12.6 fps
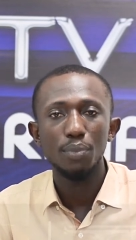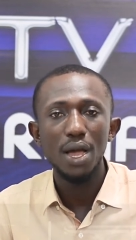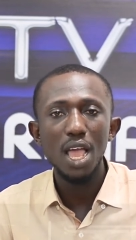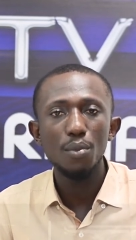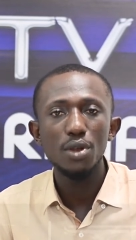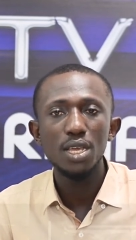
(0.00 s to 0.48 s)

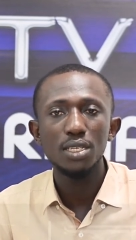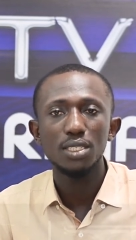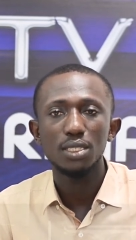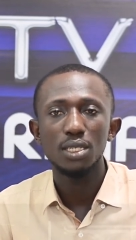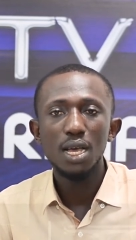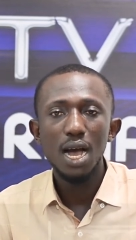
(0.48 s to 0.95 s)
Bayern
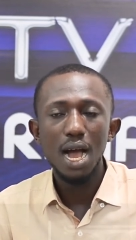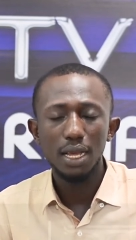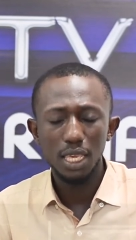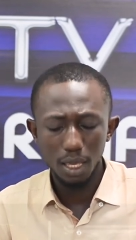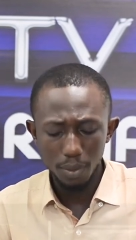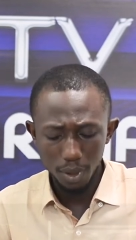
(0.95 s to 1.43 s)
Munich
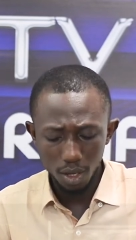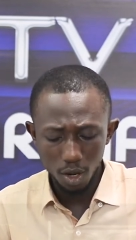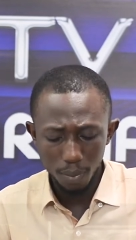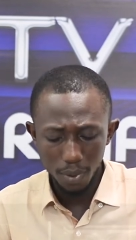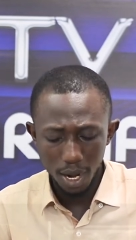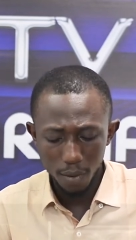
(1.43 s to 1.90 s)
are keeping
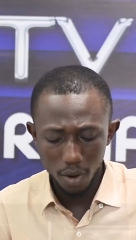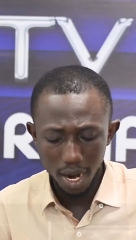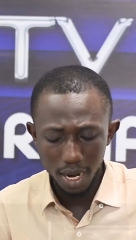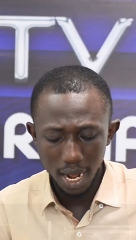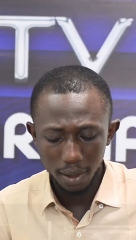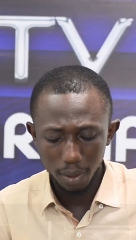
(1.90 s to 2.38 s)
up, or
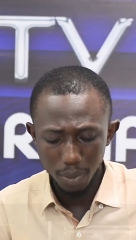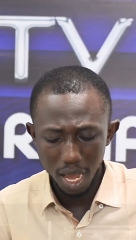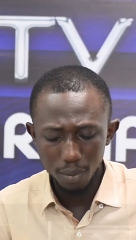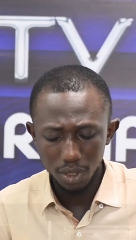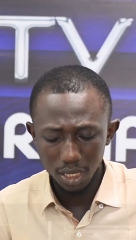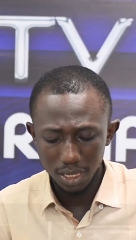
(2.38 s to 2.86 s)
rather
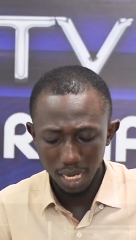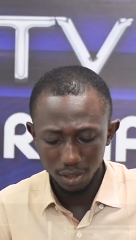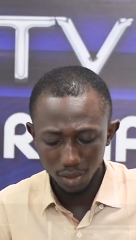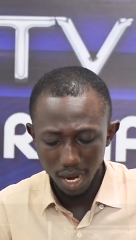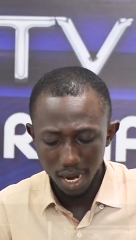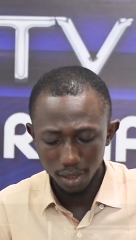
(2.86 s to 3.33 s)
Bayern Munich
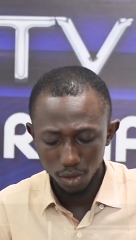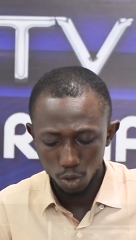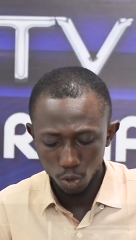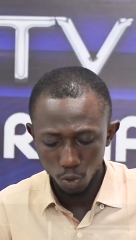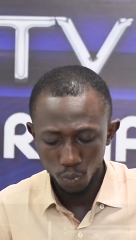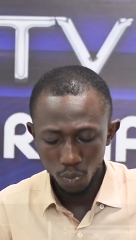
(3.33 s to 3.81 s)
are trying
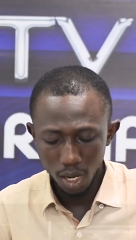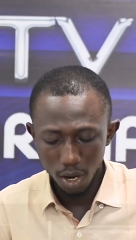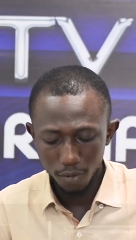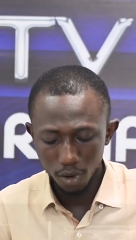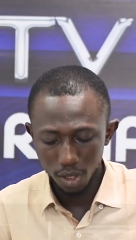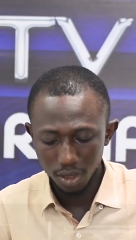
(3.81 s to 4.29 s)
to,
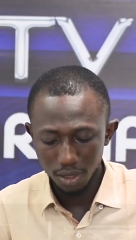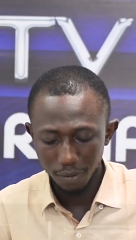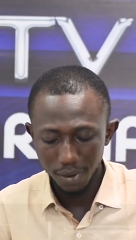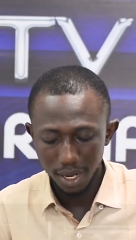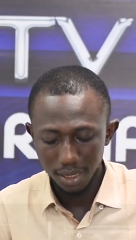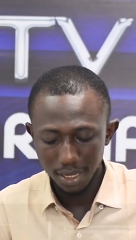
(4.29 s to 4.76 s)
of course,
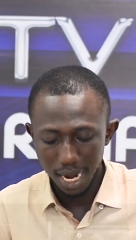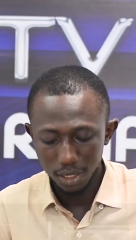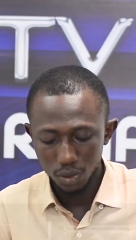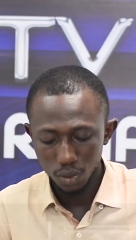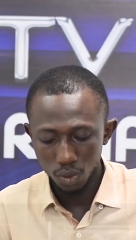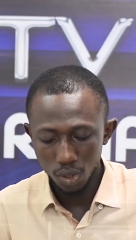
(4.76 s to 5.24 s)
defend the
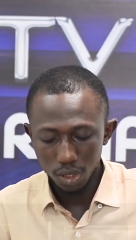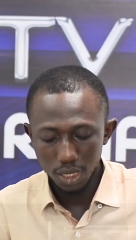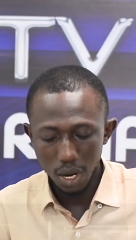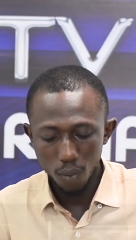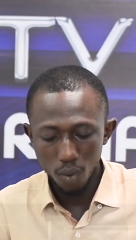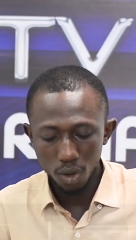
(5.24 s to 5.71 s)
title
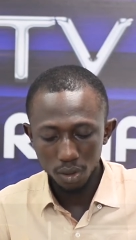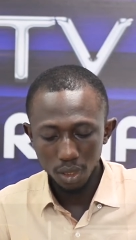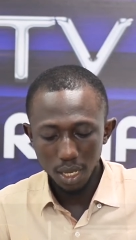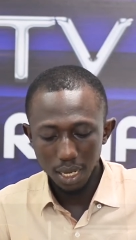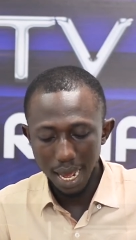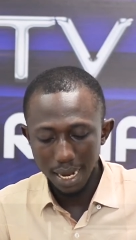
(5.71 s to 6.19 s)
they won
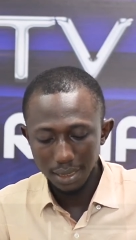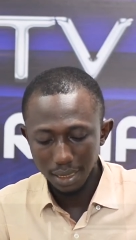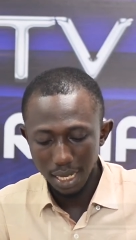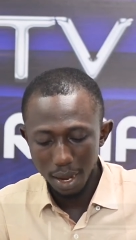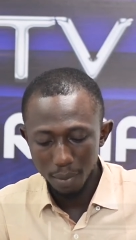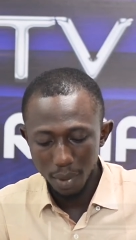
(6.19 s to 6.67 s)
last
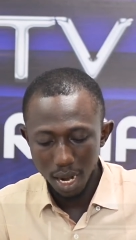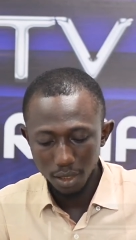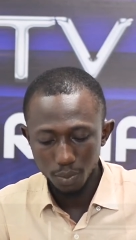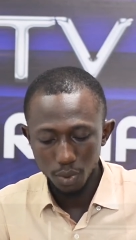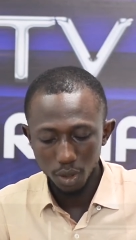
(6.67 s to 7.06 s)
time out.